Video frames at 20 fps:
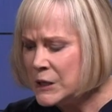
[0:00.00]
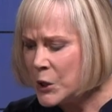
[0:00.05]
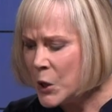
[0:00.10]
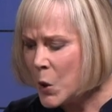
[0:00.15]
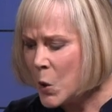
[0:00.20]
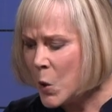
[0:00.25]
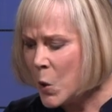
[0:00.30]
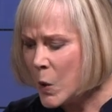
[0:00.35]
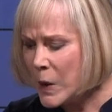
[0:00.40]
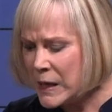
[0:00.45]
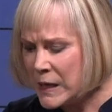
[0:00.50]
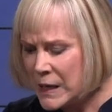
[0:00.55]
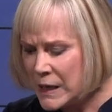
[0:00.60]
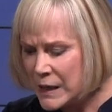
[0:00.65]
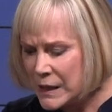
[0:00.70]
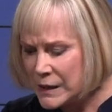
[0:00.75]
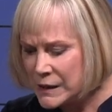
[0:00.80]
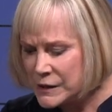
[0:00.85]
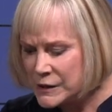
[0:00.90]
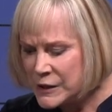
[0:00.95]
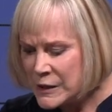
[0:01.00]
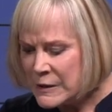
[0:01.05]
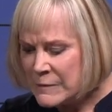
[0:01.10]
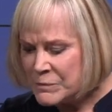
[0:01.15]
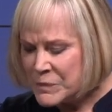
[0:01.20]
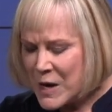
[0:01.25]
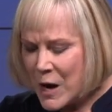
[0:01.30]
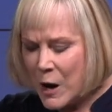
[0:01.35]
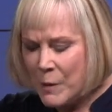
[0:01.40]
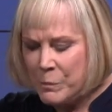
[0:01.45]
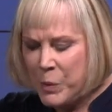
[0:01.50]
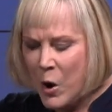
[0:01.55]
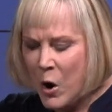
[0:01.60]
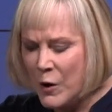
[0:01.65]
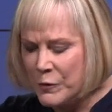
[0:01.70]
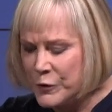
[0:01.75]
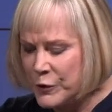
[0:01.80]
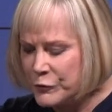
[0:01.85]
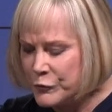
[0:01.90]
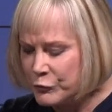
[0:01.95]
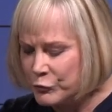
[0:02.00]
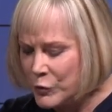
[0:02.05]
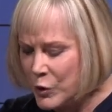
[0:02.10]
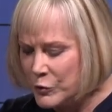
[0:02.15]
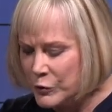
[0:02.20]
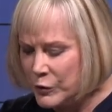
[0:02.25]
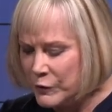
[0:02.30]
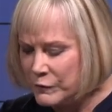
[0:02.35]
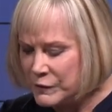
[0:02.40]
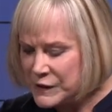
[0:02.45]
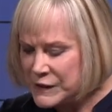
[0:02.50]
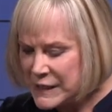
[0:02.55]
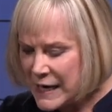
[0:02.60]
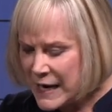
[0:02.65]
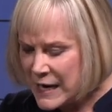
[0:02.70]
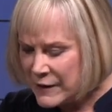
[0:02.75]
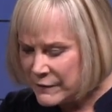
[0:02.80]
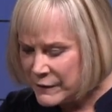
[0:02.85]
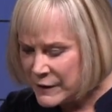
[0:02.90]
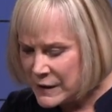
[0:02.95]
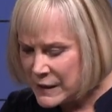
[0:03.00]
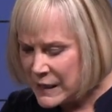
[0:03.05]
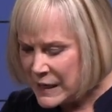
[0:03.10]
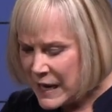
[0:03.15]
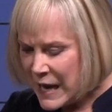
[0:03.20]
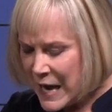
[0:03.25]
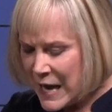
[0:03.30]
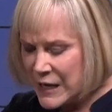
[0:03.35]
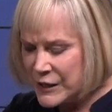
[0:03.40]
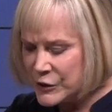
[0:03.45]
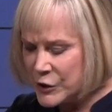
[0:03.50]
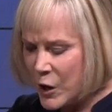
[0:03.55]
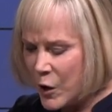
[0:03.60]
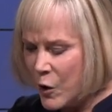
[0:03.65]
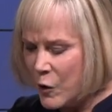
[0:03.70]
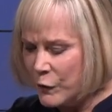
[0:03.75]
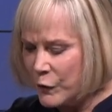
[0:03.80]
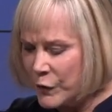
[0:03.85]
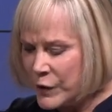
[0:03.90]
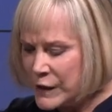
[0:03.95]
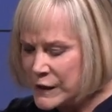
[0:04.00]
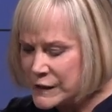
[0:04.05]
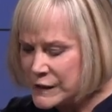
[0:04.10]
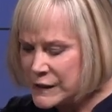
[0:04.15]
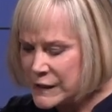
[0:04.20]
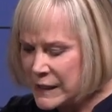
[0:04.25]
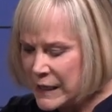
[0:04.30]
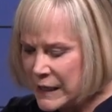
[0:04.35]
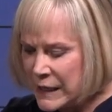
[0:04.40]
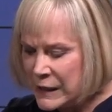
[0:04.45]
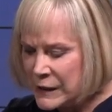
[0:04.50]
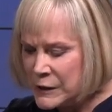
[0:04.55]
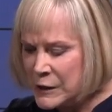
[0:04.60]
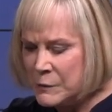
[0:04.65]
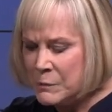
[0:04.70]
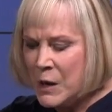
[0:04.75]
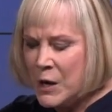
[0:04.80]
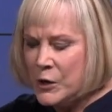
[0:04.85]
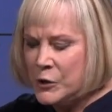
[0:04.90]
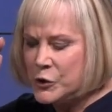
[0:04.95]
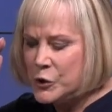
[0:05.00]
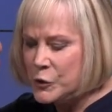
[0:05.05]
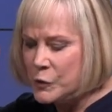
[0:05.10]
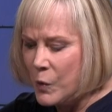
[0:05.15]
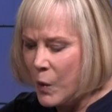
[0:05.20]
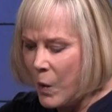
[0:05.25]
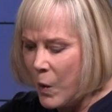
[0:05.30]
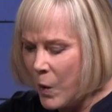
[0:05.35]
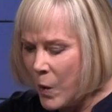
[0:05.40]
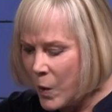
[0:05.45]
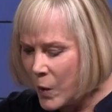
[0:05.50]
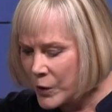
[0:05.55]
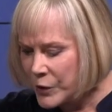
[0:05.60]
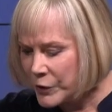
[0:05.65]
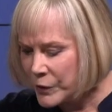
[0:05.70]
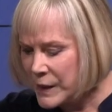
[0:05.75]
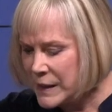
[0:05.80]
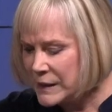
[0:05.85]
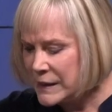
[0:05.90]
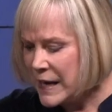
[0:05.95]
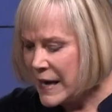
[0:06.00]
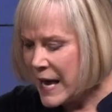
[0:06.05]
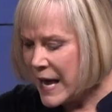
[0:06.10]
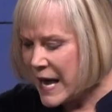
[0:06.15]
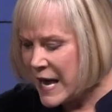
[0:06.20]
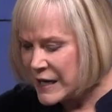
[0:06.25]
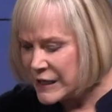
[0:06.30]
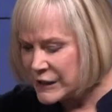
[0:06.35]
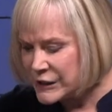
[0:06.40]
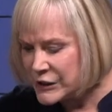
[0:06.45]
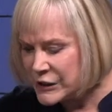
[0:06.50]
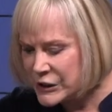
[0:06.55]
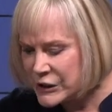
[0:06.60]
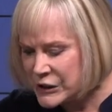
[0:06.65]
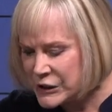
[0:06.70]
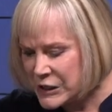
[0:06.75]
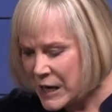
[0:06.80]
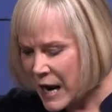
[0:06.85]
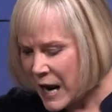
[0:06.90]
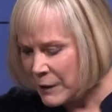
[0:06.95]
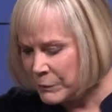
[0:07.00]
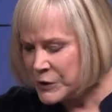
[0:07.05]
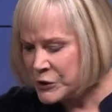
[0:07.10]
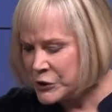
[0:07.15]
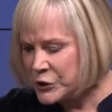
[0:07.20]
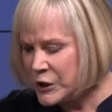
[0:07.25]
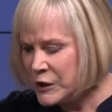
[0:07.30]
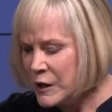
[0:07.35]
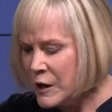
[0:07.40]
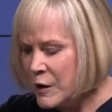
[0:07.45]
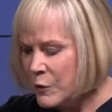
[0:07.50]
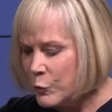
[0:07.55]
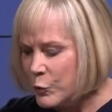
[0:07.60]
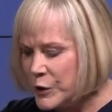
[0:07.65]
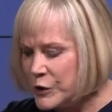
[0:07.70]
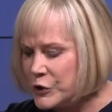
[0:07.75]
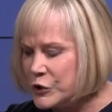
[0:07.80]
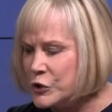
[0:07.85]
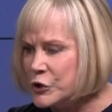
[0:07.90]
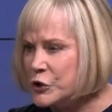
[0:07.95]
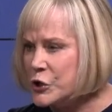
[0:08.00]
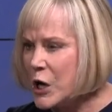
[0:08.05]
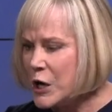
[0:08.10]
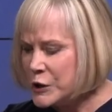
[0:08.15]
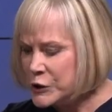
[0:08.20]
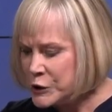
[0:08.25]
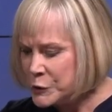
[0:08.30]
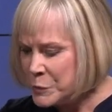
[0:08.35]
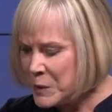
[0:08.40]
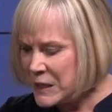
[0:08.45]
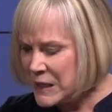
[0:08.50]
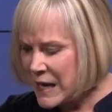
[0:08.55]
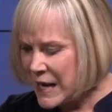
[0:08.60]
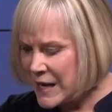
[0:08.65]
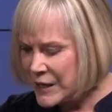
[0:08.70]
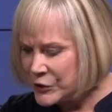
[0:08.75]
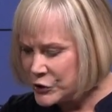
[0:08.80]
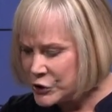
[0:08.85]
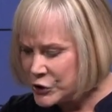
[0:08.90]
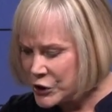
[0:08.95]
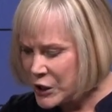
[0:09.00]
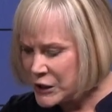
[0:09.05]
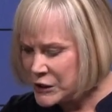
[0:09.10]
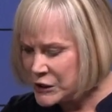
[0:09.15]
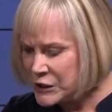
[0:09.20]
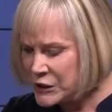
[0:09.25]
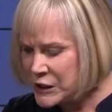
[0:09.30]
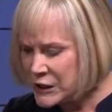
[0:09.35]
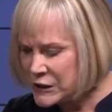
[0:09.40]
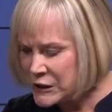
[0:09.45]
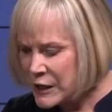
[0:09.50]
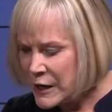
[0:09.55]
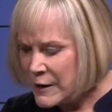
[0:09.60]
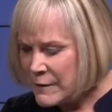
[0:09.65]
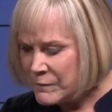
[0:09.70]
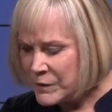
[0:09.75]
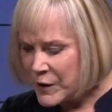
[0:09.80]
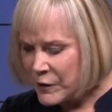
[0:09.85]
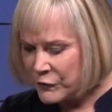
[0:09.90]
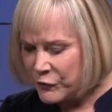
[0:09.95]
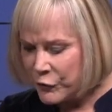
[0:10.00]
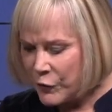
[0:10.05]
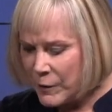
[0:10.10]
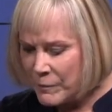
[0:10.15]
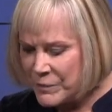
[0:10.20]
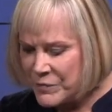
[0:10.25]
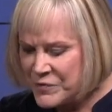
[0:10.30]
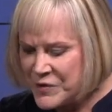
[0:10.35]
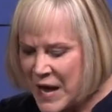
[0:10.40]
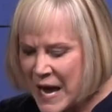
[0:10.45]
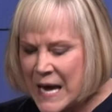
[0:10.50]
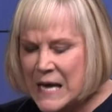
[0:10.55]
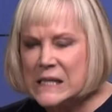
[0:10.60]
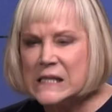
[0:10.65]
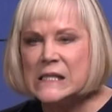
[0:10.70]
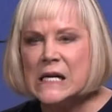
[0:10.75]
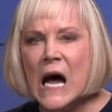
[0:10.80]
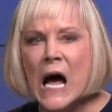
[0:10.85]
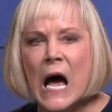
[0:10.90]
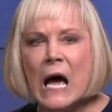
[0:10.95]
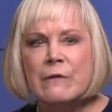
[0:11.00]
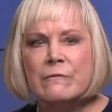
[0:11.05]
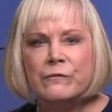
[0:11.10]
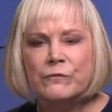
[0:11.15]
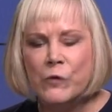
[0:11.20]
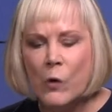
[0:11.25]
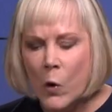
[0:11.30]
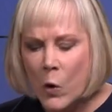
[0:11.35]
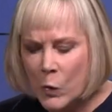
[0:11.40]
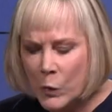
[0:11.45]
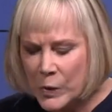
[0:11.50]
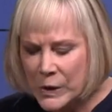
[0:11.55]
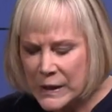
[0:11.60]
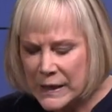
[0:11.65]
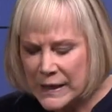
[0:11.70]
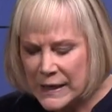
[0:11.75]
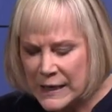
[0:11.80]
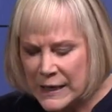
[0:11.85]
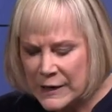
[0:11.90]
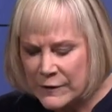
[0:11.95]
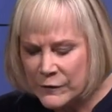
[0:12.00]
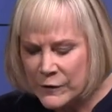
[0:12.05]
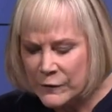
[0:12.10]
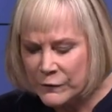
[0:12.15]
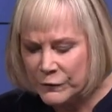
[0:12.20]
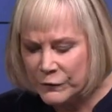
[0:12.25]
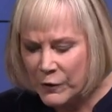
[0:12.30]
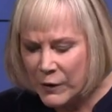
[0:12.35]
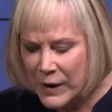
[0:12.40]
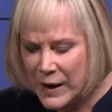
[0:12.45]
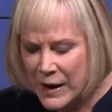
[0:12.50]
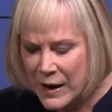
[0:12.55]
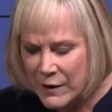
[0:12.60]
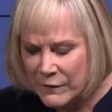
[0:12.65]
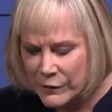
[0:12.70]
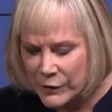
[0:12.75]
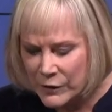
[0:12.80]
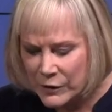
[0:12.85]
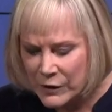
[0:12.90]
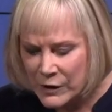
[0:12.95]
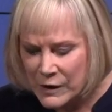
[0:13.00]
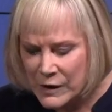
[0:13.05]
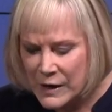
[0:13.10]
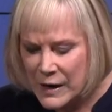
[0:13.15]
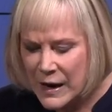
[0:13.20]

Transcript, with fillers: no end upon the throne of David and over his kingdom to order it and establish it with judgment and justice from that time forward, even forever.